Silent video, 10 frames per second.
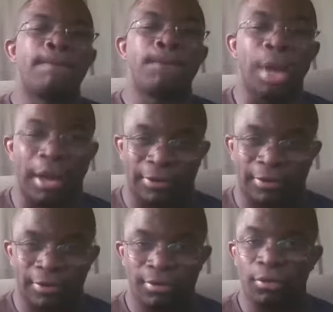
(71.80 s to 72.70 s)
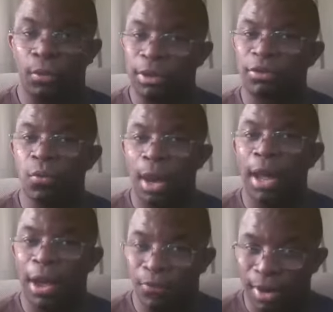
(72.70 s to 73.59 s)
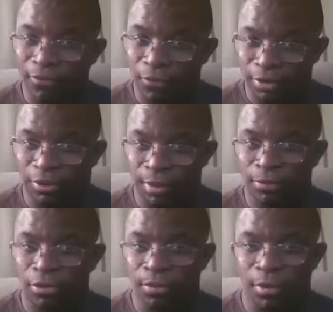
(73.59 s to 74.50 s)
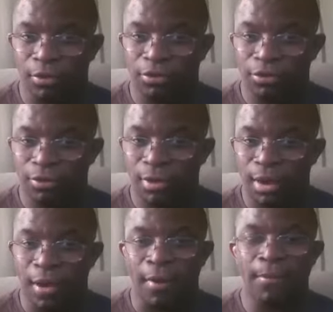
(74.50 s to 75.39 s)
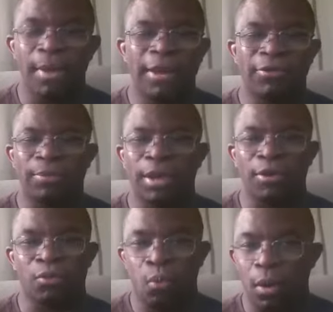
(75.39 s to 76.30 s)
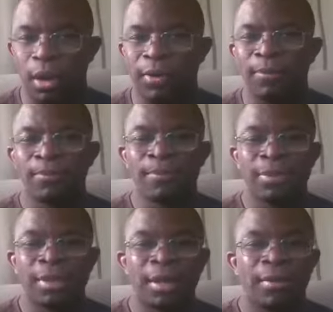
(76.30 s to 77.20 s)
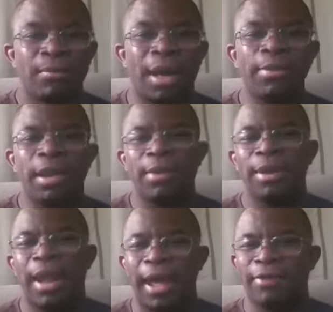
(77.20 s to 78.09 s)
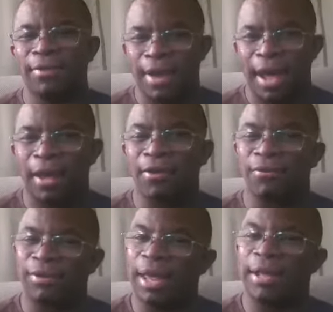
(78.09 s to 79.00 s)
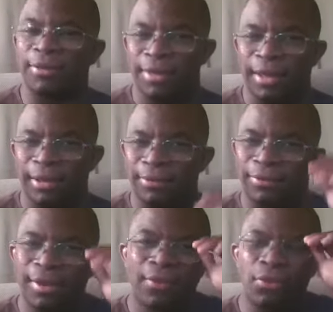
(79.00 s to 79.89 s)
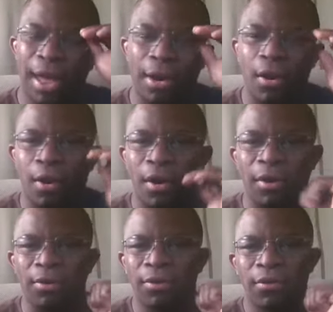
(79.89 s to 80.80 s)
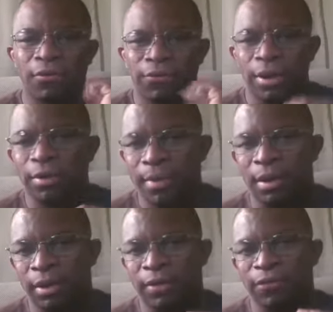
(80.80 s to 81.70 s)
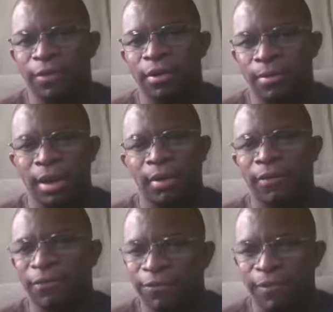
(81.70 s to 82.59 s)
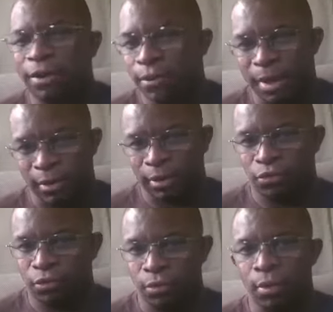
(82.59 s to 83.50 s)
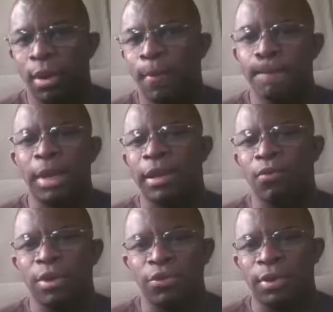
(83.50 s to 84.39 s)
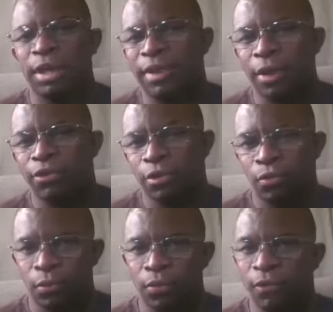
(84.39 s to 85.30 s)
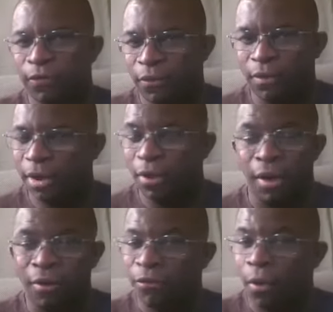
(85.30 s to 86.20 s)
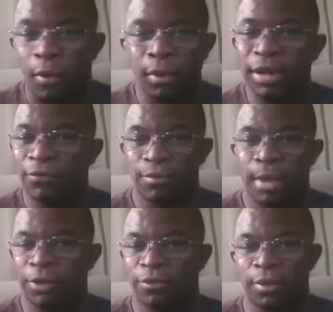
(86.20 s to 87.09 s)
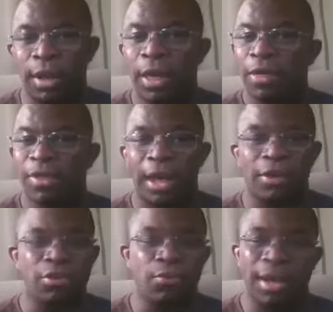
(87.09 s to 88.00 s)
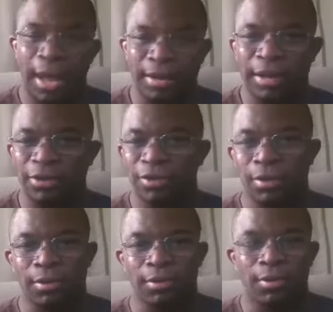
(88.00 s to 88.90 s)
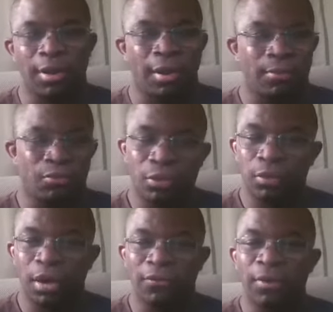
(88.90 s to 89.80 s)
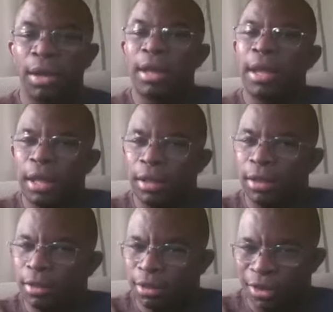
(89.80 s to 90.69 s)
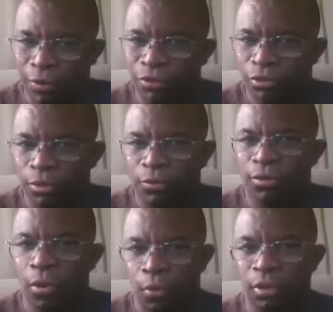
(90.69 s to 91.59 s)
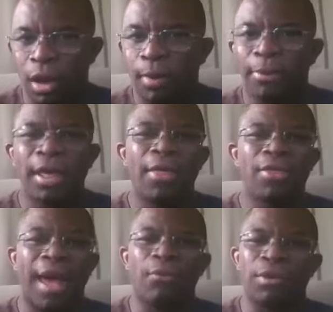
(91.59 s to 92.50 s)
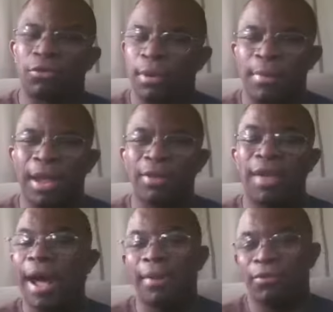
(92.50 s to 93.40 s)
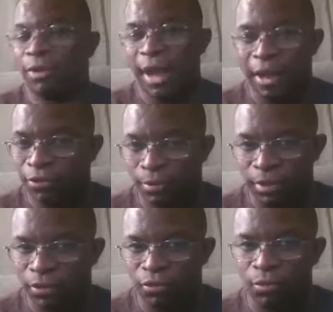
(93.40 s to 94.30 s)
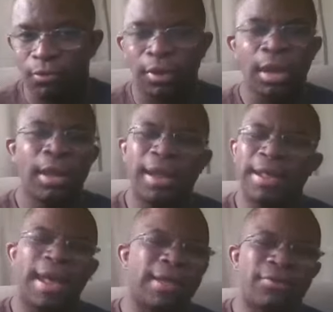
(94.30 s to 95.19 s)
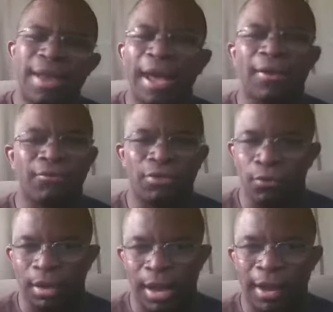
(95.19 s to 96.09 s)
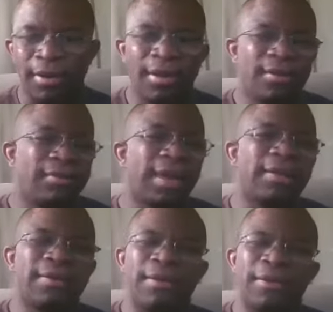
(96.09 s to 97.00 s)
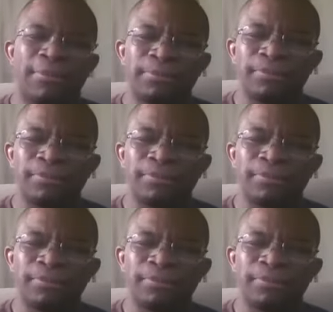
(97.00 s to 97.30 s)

But the reason why I reference him so much um, is because one, Bobby Hemmitt has a knack of saying things that are fundamentally, fundamentally, fundamentally true. Meaning, when you get down to the root of the, uh, of all the information that you can get to the um, root of, those truths hold up. That which remains obviously has to be the truth. And he has a knack of doing that. Secondly,